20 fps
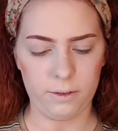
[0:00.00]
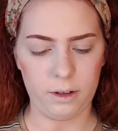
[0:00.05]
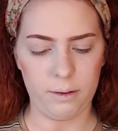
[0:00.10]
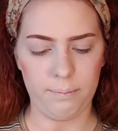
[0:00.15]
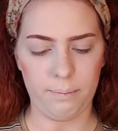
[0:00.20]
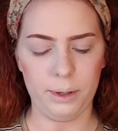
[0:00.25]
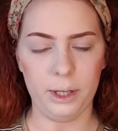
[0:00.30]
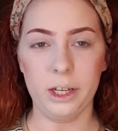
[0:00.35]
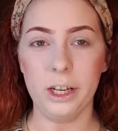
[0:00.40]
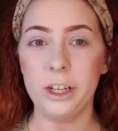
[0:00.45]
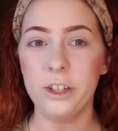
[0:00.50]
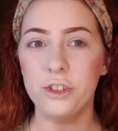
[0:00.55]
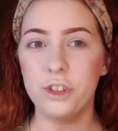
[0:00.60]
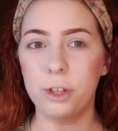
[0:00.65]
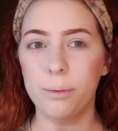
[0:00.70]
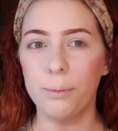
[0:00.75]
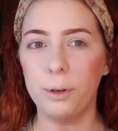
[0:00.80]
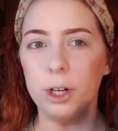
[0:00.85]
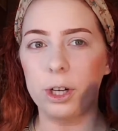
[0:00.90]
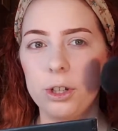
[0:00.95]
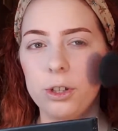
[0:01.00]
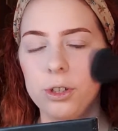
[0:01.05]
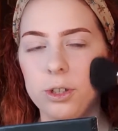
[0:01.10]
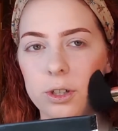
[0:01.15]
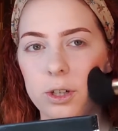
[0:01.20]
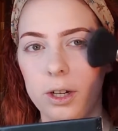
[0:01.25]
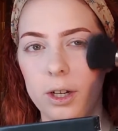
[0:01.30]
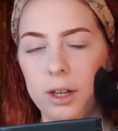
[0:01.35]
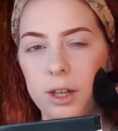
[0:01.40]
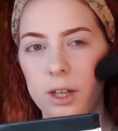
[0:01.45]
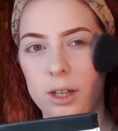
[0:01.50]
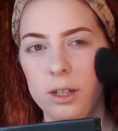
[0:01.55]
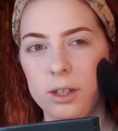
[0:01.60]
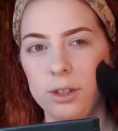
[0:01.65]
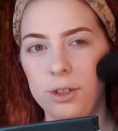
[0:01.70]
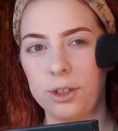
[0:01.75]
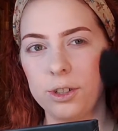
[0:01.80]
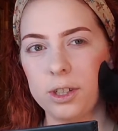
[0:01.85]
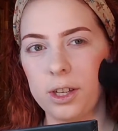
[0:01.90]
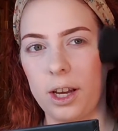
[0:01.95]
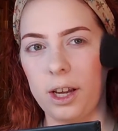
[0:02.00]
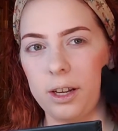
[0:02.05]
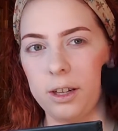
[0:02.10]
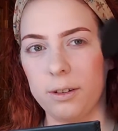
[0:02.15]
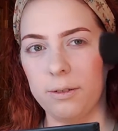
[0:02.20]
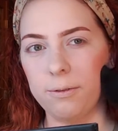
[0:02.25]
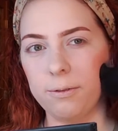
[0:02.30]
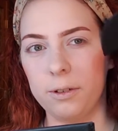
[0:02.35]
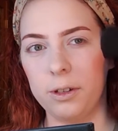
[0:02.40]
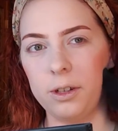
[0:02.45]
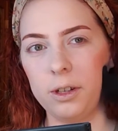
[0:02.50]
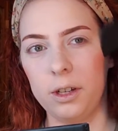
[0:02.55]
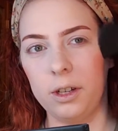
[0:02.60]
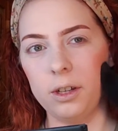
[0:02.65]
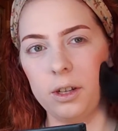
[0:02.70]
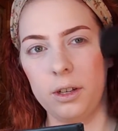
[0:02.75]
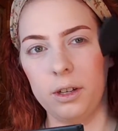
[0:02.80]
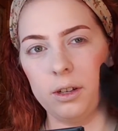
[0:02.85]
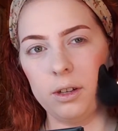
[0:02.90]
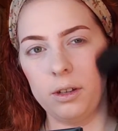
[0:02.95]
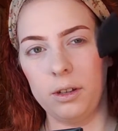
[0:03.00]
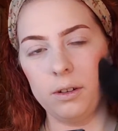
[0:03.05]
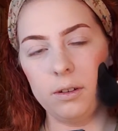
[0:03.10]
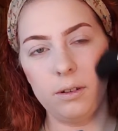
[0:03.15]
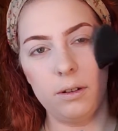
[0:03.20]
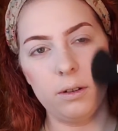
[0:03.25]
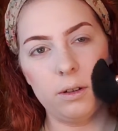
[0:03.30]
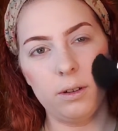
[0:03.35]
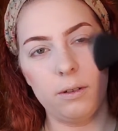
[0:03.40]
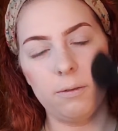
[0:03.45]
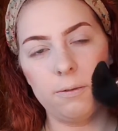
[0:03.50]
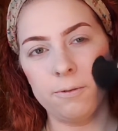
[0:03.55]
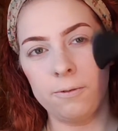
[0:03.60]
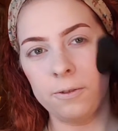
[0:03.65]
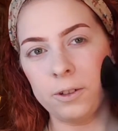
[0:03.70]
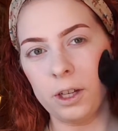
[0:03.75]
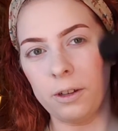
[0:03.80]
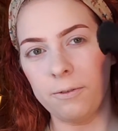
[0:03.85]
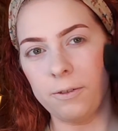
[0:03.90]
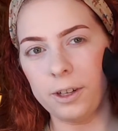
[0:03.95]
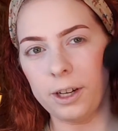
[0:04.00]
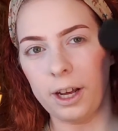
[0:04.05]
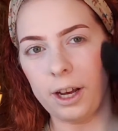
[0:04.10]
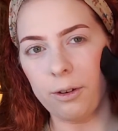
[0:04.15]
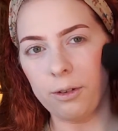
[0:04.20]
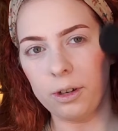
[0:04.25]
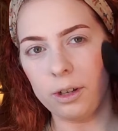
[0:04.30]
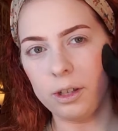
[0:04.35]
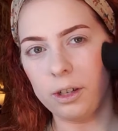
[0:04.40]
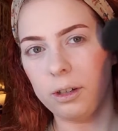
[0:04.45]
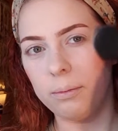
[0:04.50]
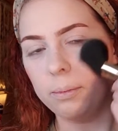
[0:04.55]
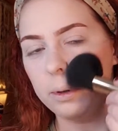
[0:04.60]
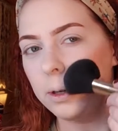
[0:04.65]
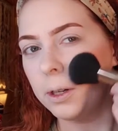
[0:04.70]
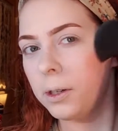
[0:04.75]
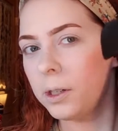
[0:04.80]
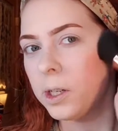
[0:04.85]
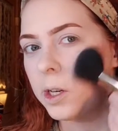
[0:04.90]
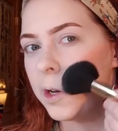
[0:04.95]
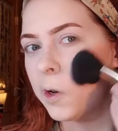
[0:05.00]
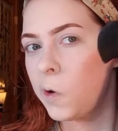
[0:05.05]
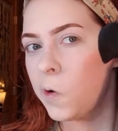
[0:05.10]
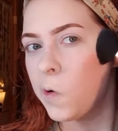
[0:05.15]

complexion brush and just kind of fluff it out a little bit.